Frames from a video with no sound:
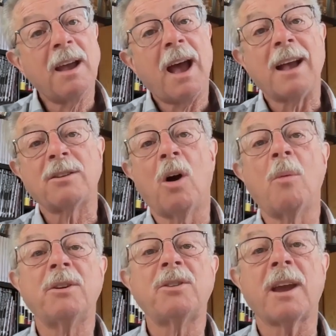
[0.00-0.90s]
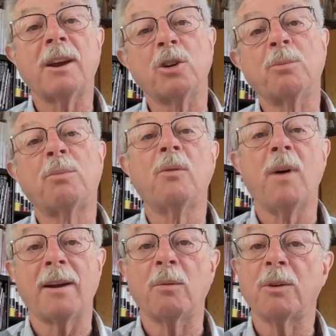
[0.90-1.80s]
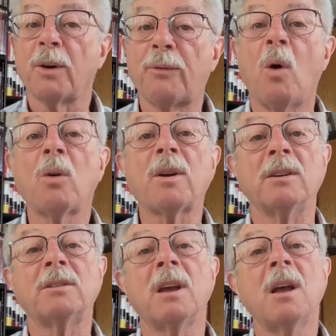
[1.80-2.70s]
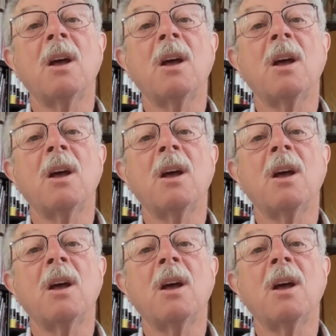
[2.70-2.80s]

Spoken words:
as a home education provider with a focus